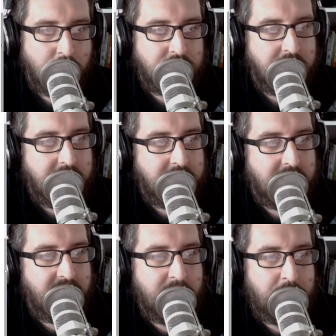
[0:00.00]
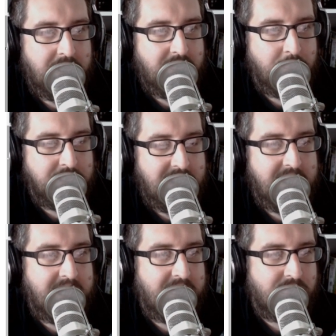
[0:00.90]
So you could dive in and play around with that
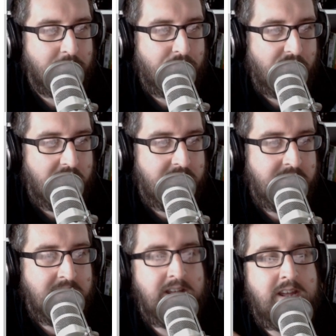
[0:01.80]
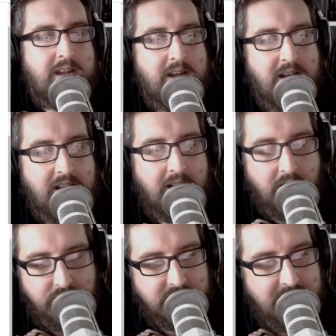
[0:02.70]
and have some fun,
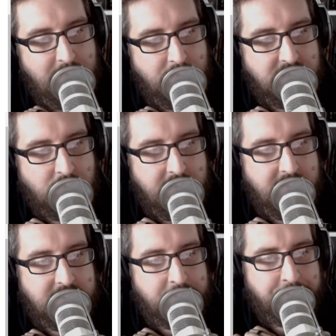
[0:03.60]
obviously, which is quite nice.